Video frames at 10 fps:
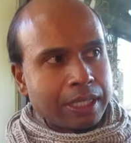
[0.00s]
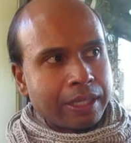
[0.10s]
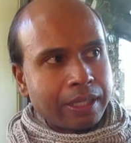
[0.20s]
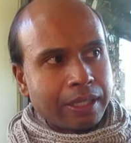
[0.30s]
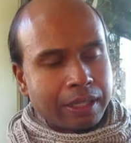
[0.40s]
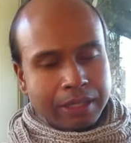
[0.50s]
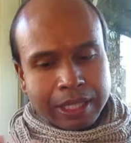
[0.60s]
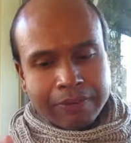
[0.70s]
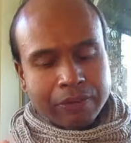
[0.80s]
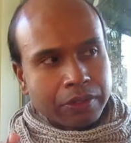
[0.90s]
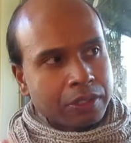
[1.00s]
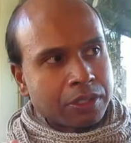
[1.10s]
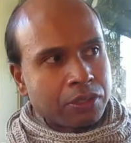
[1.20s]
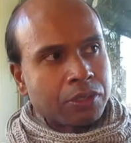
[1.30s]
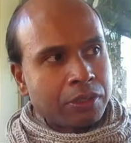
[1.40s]
and that they, they haven't got the
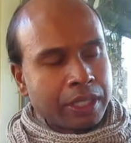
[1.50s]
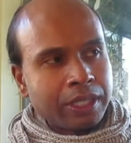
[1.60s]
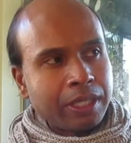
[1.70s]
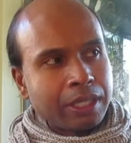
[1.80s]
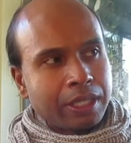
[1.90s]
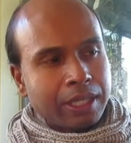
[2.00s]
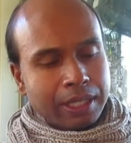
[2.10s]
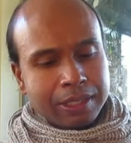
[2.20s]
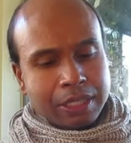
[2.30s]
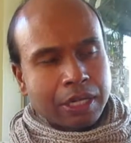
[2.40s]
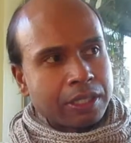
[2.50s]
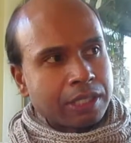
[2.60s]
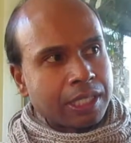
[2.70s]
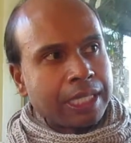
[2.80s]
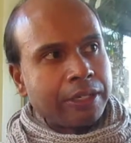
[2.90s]
story, it's harder
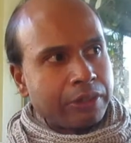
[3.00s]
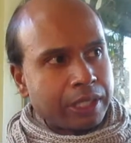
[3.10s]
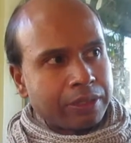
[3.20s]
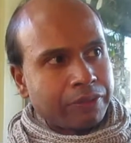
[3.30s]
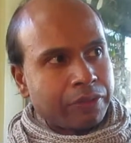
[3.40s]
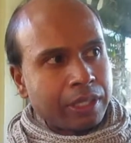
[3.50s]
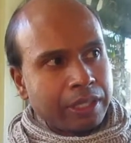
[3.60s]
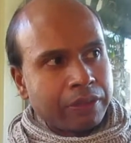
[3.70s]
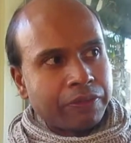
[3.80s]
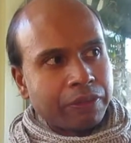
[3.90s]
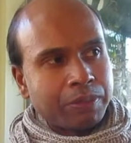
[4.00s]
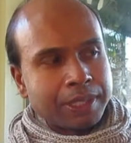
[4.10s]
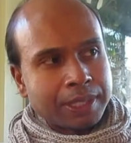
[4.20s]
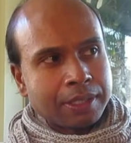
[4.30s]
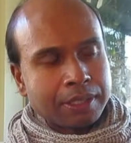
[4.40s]
to clear it fully from the
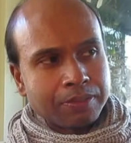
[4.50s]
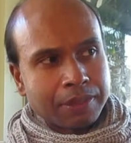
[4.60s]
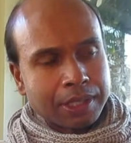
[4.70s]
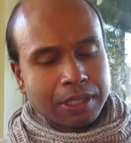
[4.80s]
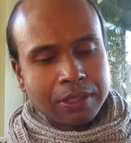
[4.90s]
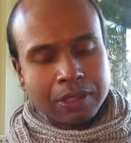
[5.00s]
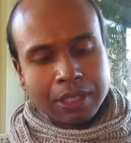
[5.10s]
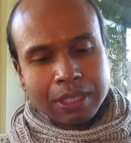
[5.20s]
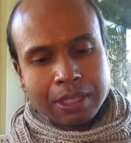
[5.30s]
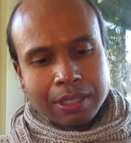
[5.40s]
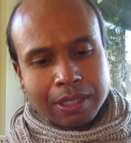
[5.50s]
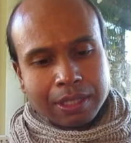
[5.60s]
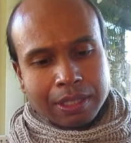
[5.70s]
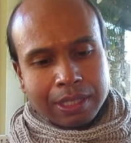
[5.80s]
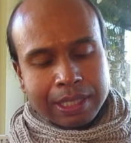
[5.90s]
system. So,
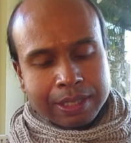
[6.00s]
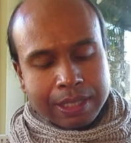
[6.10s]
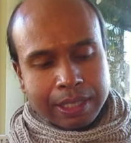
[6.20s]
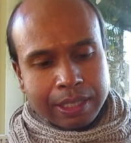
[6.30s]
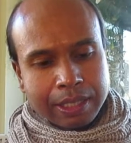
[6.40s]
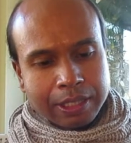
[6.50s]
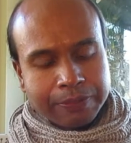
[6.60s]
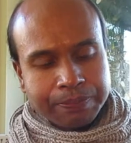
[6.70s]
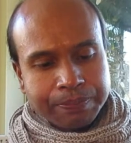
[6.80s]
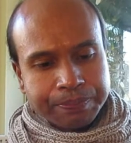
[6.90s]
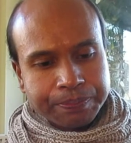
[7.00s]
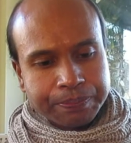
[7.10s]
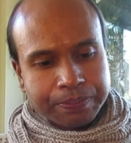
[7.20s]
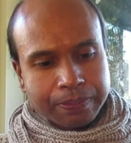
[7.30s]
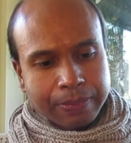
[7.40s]
let's say um,
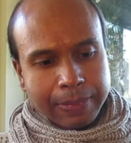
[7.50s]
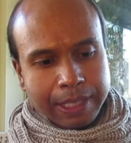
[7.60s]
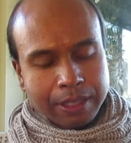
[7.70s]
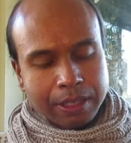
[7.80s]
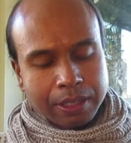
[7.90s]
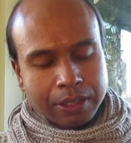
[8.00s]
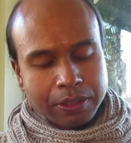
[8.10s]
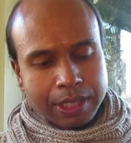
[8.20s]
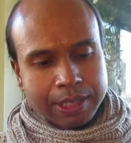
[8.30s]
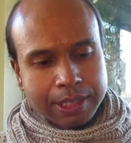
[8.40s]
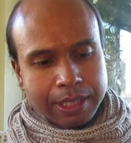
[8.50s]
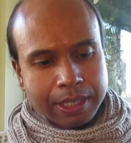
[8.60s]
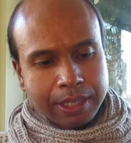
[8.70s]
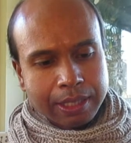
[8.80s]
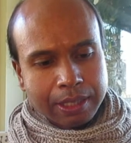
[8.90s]
I don't know. Let's
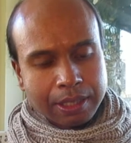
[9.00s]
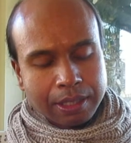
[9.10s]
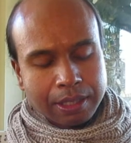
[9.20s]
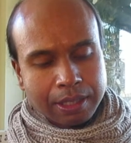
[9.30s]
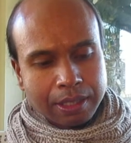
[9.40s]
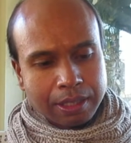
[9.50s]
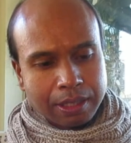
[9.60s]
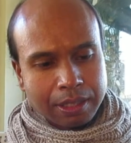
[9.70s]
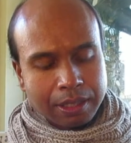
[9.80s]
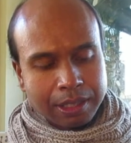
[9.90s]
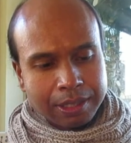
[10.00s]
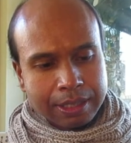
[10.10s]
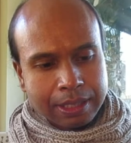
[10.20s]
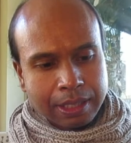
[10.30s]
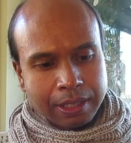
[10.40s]
say uh, uh,
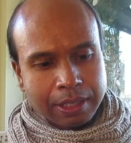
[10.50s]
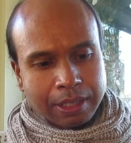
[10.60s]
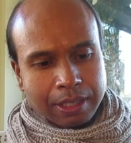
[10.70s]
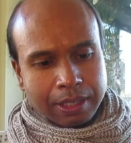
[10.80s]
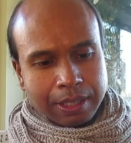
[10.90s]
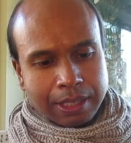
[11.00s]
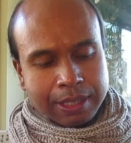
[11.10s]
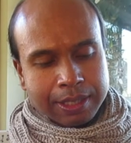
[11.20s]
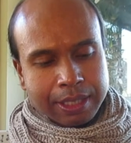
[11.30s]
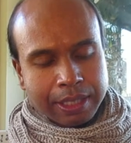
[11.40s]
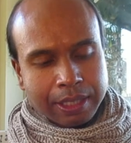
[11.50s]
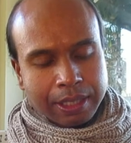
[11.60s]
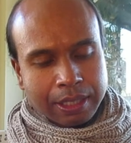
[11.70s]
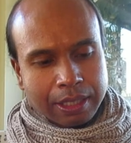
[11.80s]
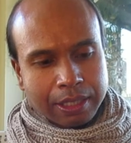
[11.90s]
let's take let's
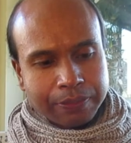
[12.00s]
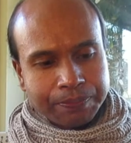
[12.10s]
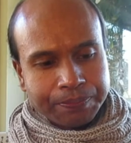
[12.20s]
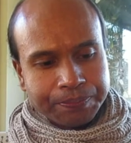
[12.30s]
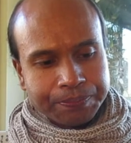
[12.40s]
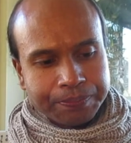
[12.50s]
say um,